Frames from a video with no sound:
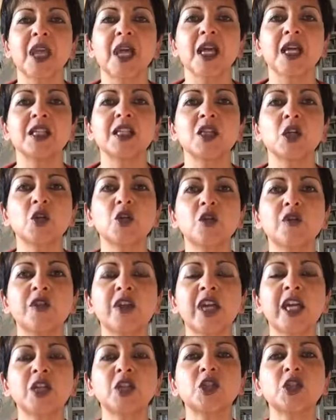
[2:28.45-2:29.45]
So don't
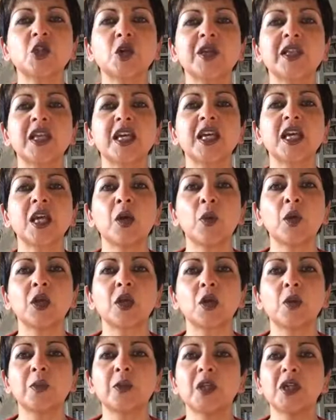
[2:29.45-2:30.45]
forget to join the EWAT
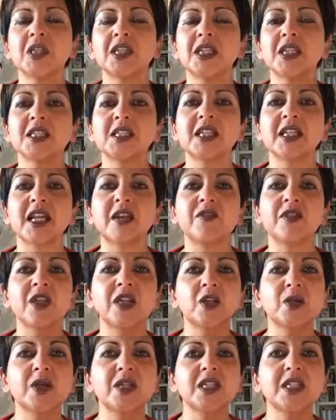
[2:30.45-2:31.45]
community. It's an
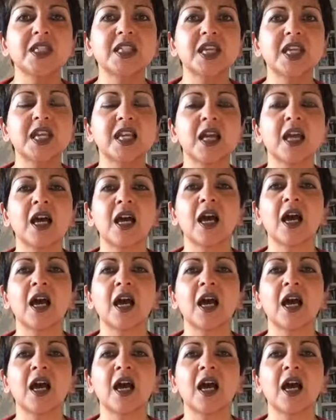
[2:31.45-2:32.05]
ever-increasing,